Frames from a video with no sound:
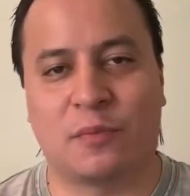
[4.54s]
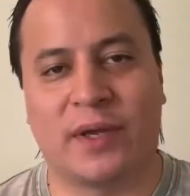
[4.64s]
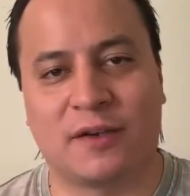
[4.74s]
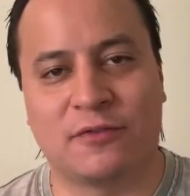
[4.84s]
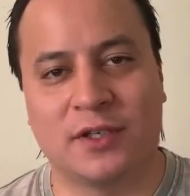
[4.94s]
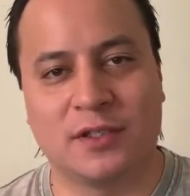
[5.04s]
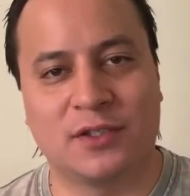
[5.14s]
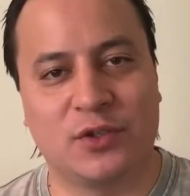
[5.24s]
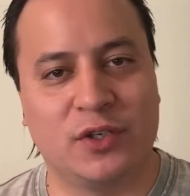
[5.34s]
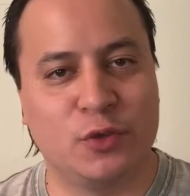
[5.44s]
back friends
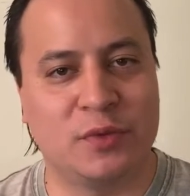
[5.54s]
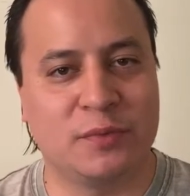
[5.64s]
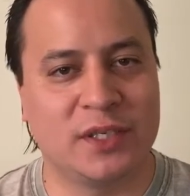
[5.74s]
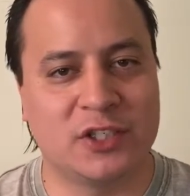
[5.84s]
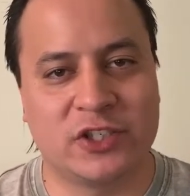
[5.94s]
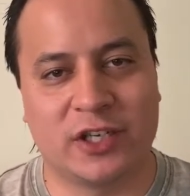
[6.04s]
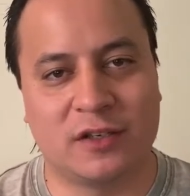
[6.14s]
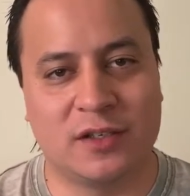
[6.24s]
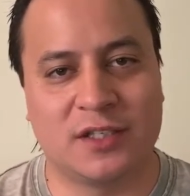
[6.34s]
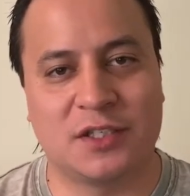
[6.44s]
to the Newman Beings
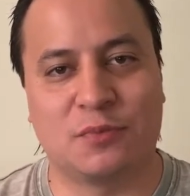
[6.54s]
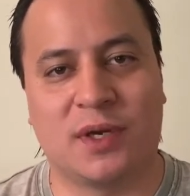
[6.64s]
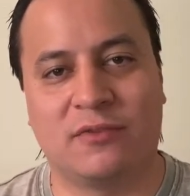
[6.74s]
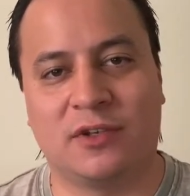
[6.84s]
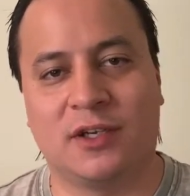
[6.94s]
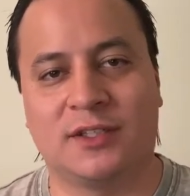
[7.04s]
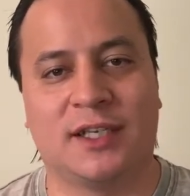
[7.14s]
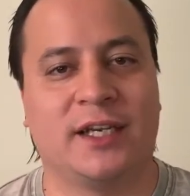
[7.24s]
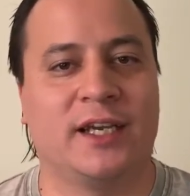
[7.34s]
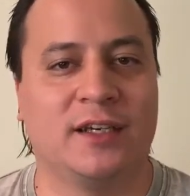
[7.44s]
channel. This is my vlog
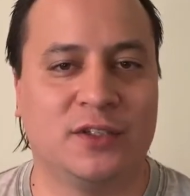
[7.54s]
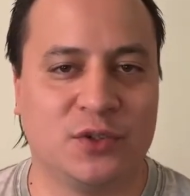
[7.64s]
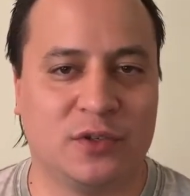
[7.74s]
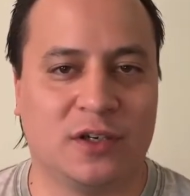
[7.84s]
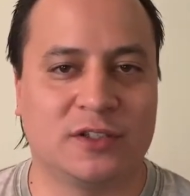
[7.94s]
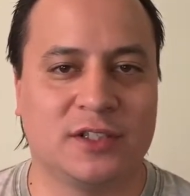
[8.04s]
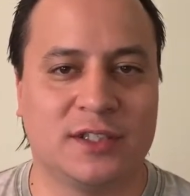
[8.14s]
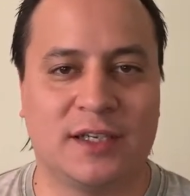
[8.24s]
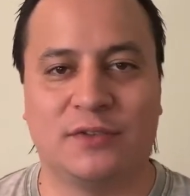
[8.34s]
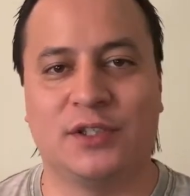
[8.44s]
dedicated to conscious
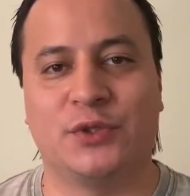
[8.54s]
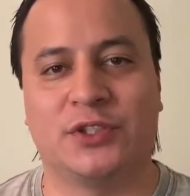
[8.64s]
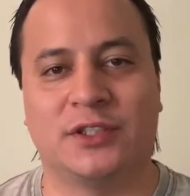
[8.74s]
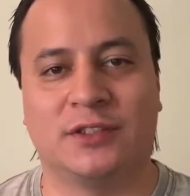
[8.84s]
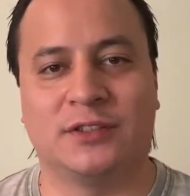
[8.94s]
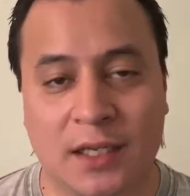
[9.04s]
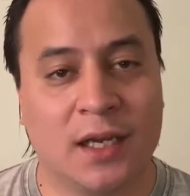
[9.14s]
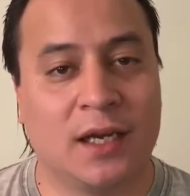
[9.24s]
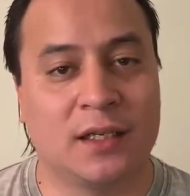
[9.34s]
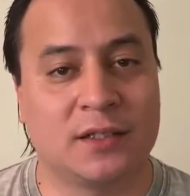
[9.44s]
evolution.
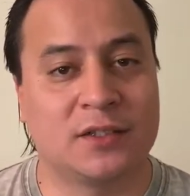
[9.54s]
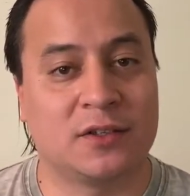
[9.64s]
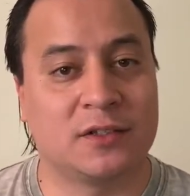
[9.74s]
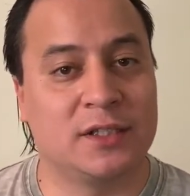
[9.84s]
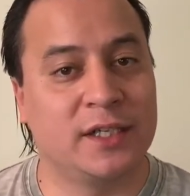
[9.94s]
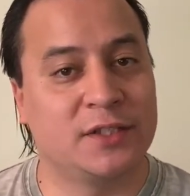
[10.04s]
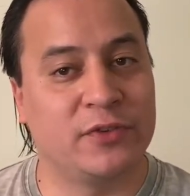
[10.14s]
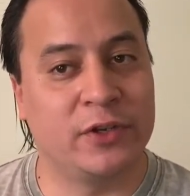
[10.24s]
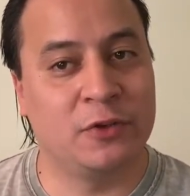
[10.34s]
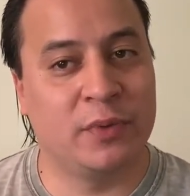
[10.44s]
I'd like to start today's
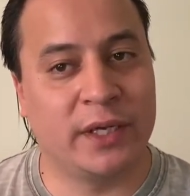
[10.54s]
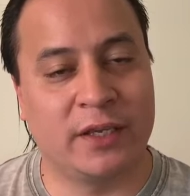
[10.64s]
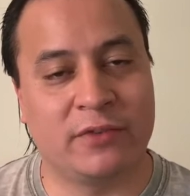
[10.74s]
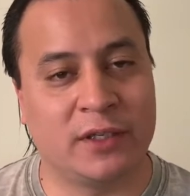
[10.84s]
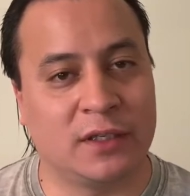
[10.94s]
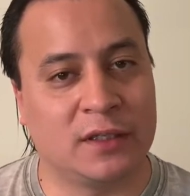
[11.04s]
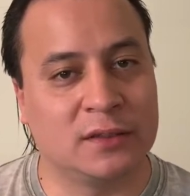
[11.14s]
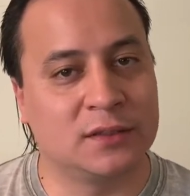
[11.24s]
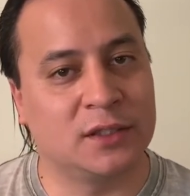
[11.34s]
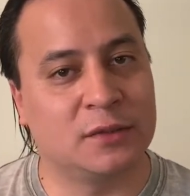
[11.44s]
video by giving a
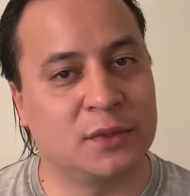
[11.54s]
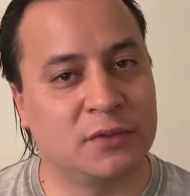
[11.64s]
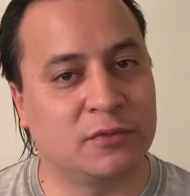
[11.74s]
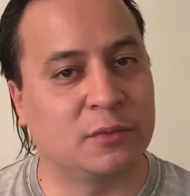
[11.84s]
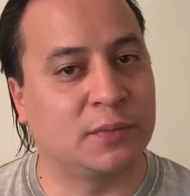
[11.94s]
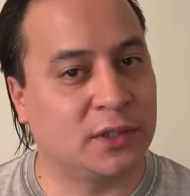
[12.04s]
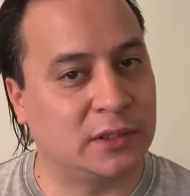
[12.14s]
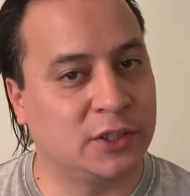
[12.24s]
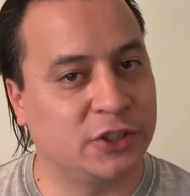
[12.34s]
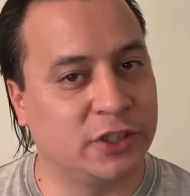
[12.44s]
little bit of an
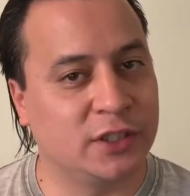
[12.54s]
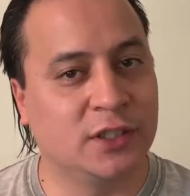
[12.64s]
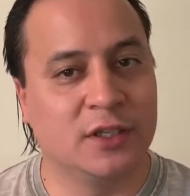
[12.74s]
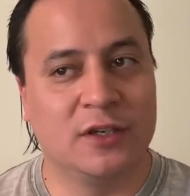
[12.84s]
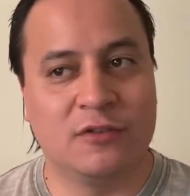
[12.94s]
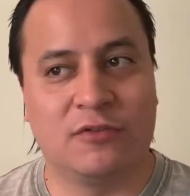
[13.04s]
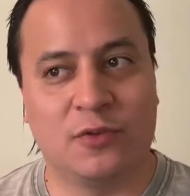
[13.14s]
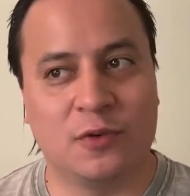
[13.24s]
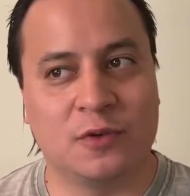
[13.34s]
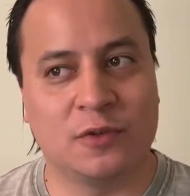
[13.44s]
apology
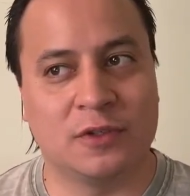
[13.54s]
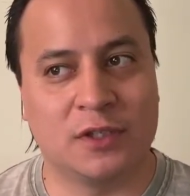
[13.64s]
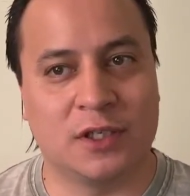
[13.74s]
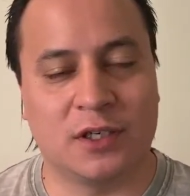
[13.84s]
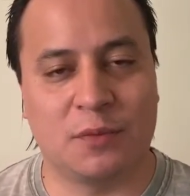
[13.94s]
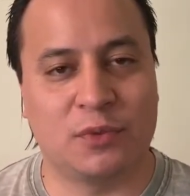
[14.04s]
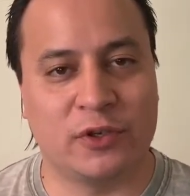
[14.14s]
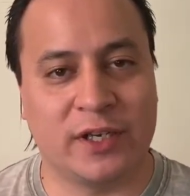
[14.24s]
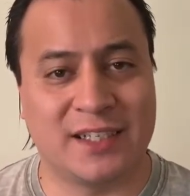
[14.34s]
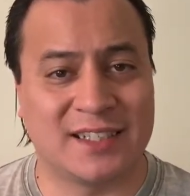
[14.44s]
for not
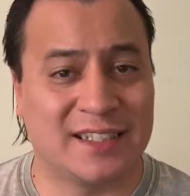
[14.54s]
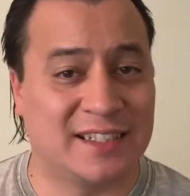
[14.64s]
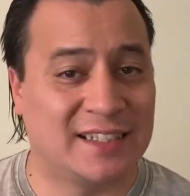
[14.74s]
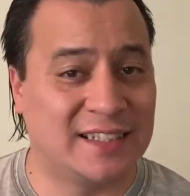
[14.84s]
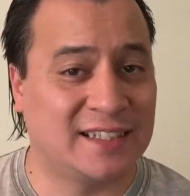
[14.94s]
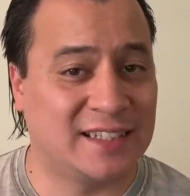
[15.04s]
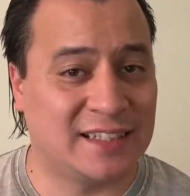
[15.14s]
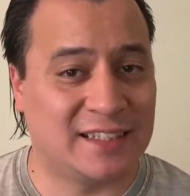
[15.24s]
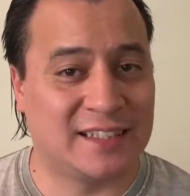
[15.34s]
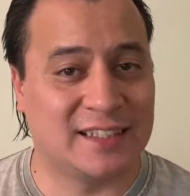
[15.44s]
uploading as
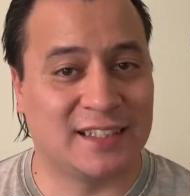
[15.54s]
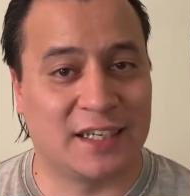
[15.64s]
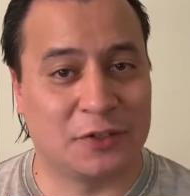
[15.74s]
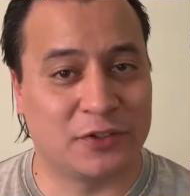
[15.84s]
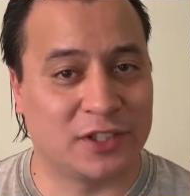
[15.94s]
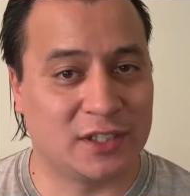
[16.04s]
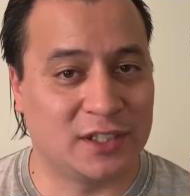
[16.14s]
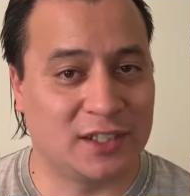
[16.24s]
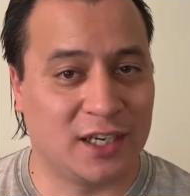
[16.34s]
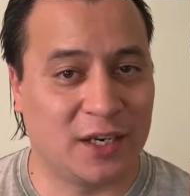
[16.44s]
consistently as I originally
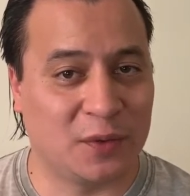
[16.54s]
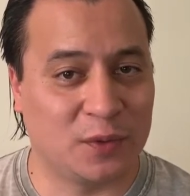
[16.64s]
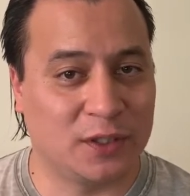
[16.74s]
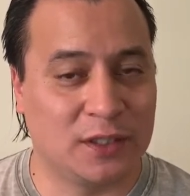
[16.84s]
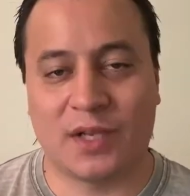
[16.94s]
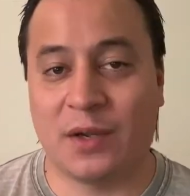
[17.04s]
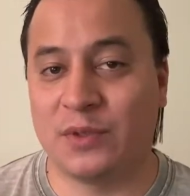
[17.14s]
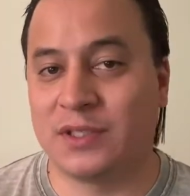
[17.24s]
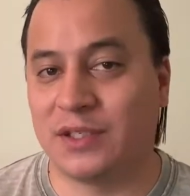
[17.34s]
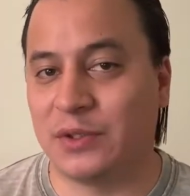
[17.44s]
said I would. I would
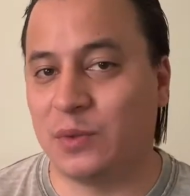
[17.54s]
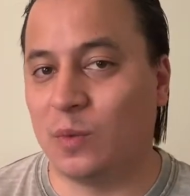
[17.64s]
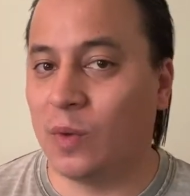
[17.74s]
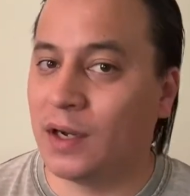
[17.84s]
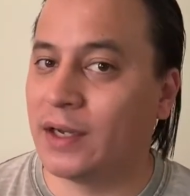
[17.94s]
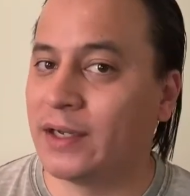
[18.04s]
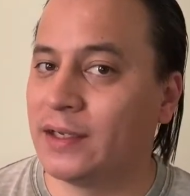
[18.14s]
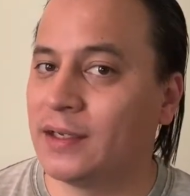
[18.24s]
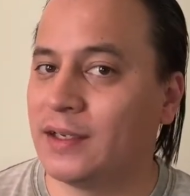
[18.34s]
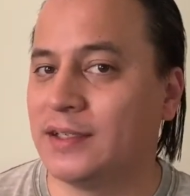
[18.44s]
tell you why
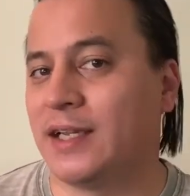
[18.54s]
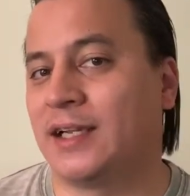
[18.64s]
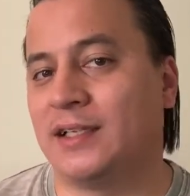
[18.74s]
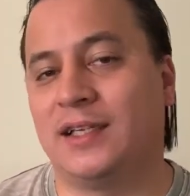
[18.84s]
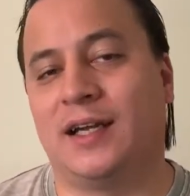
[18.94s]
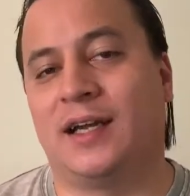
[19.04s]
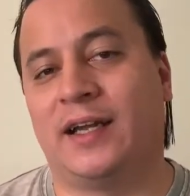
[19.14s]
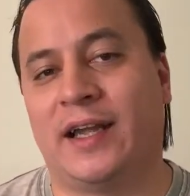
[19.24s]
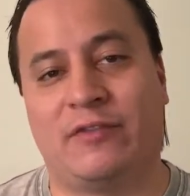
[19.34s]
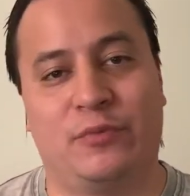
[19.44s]
exactly
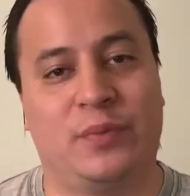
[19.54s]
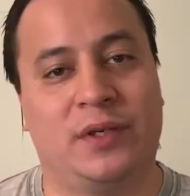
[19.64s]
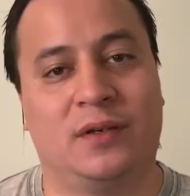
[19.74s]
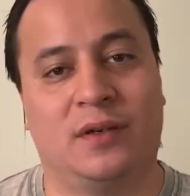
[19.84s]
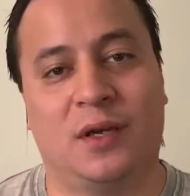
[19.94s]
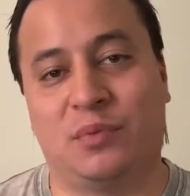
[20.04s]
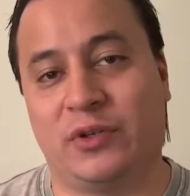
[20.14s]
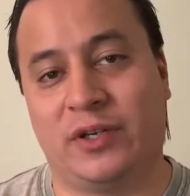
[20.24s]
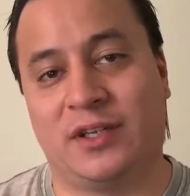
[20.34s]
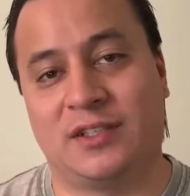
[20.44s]
I haven't been
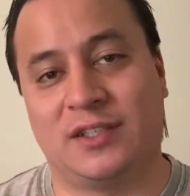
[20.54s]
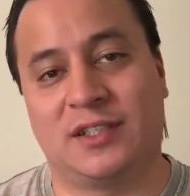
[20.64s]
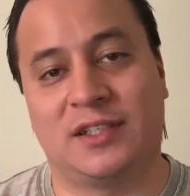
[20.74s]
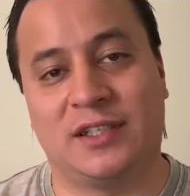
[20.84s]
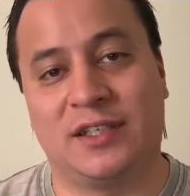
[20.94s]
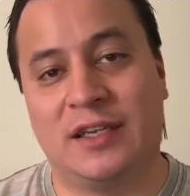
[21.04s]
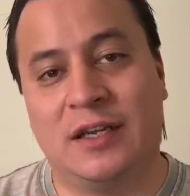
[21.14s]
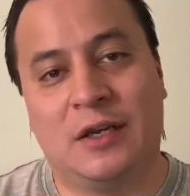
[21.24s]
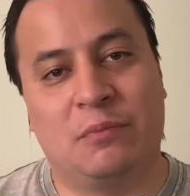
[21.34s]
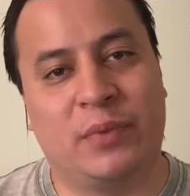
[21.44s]
uploading consistently,
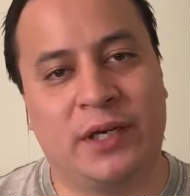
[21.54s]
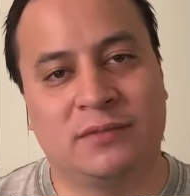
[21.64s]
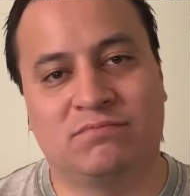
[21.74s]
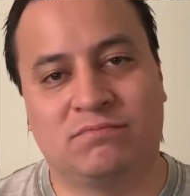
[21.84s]
but